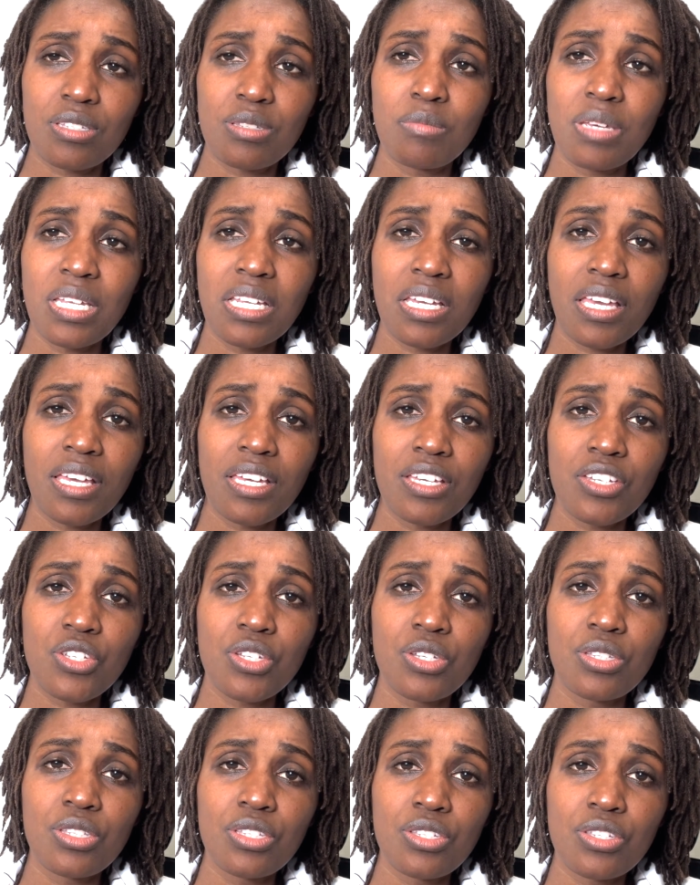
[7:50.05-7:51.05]

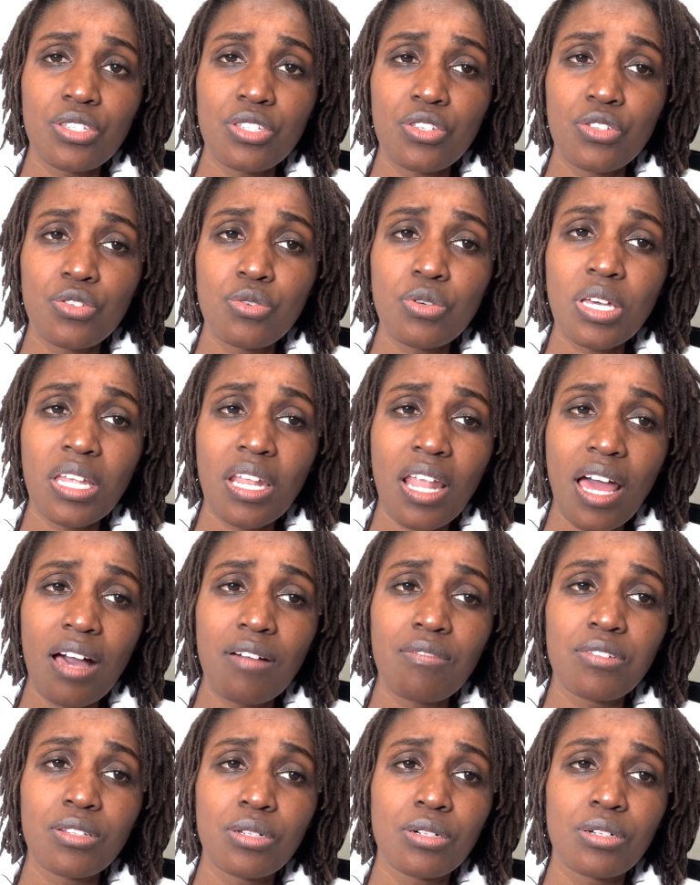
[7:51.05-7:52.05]
Medications, you can have
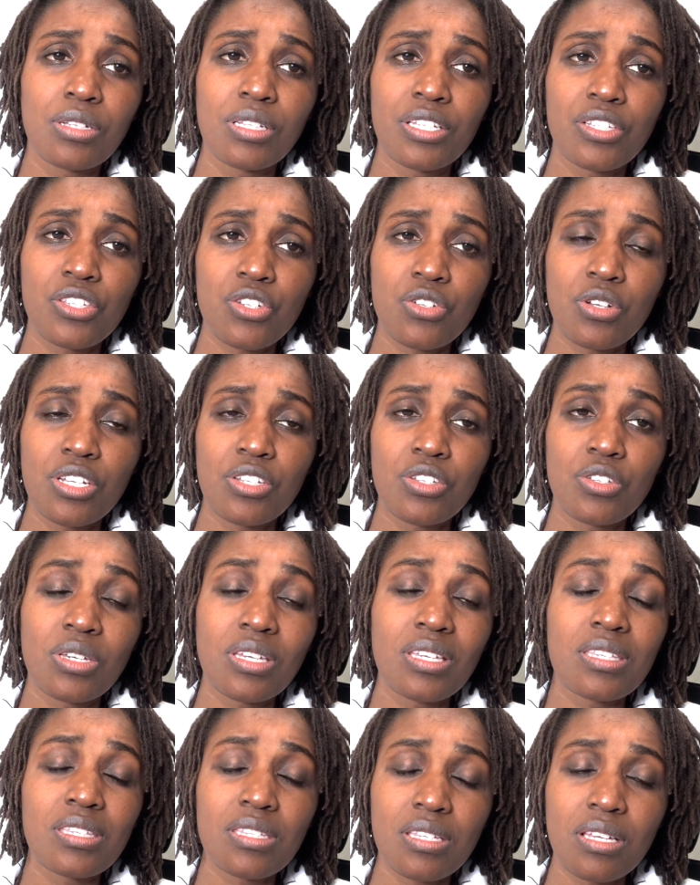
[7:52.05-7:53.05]
low cholesterol and you
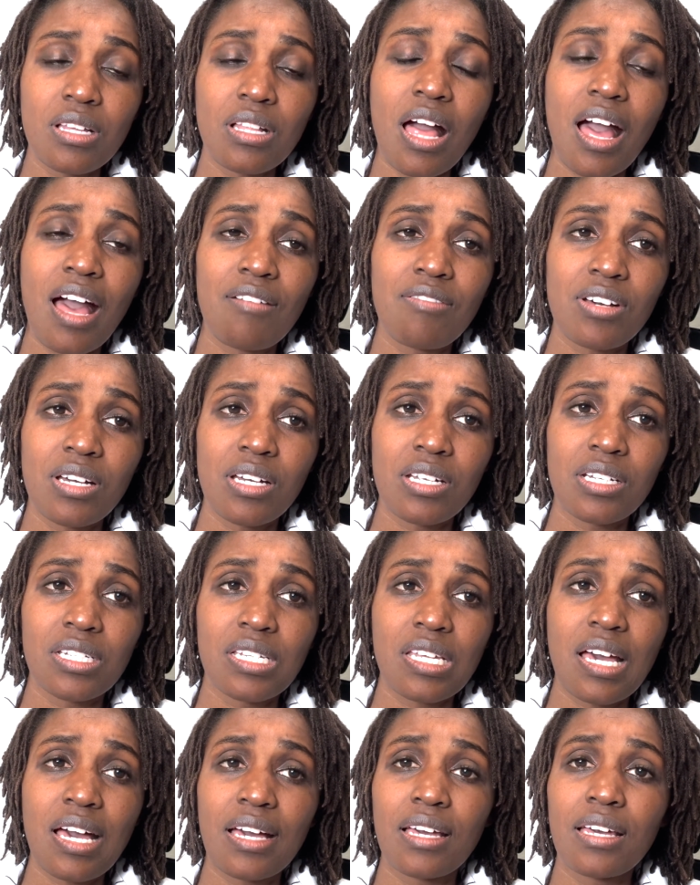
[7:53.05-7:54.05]
can still have a heart
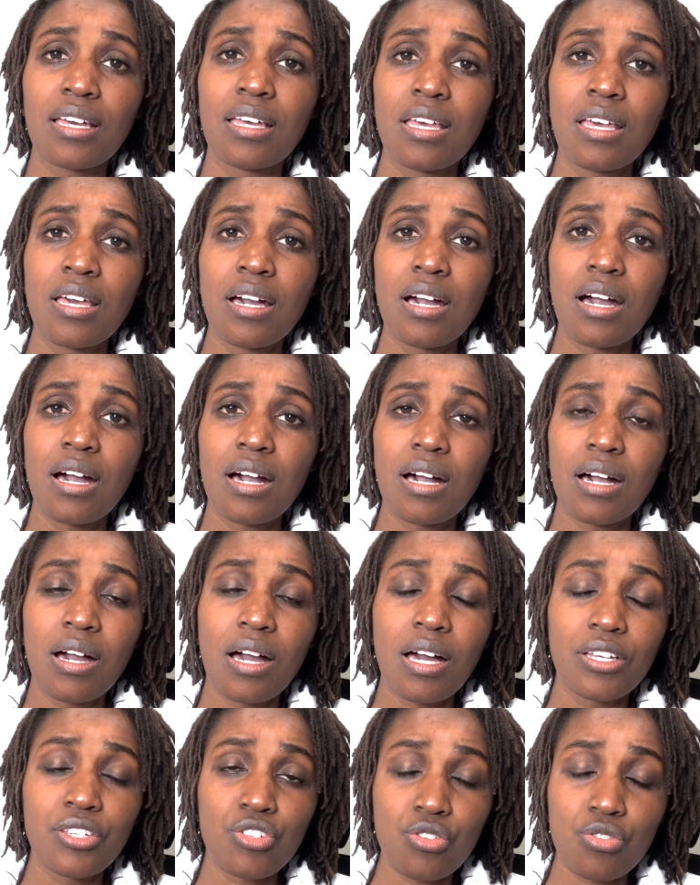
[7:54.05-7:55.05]
attack,
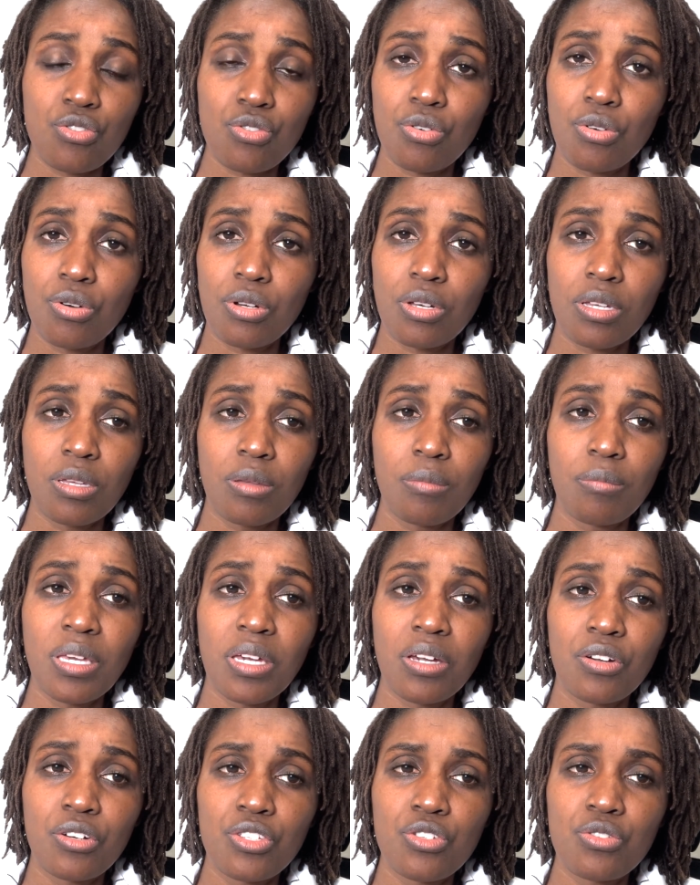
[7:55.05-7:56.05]
a stroke,
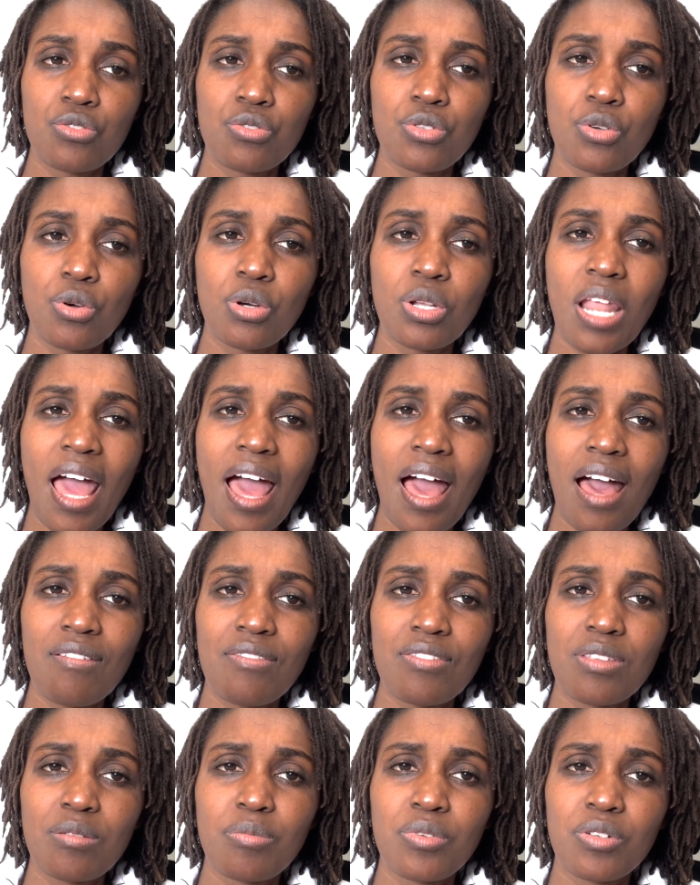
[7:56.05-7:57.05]
because you don't have
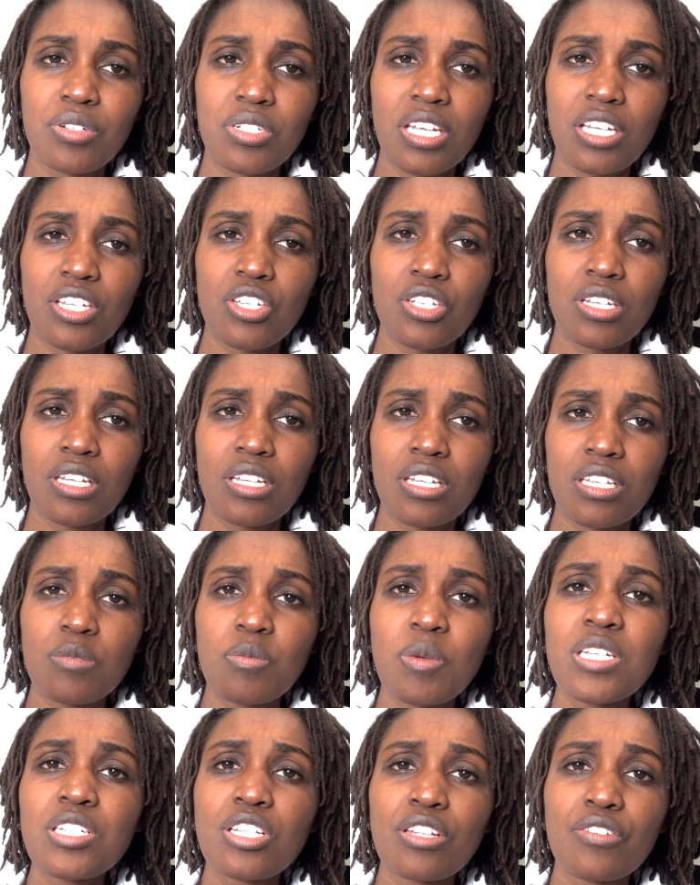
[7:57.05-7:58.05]
the protection. And
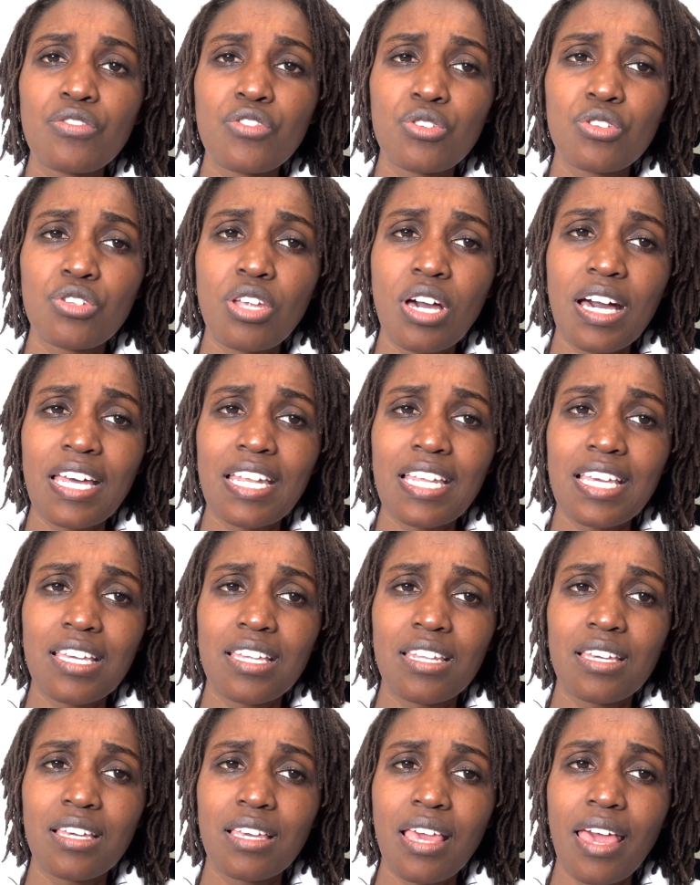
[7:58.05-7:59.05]
especially if you're not
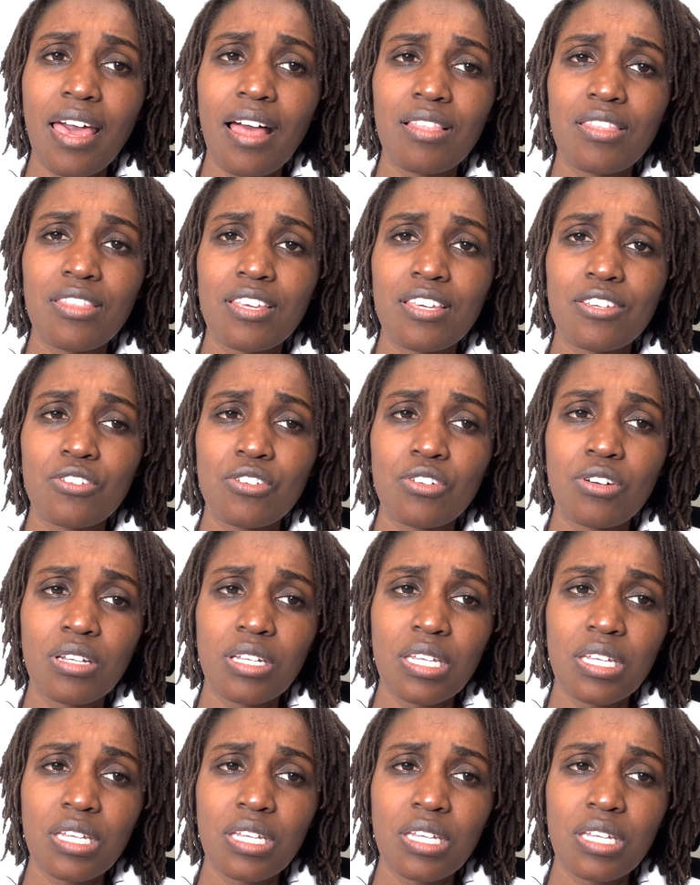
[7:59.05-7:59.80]
eating healthy, you're not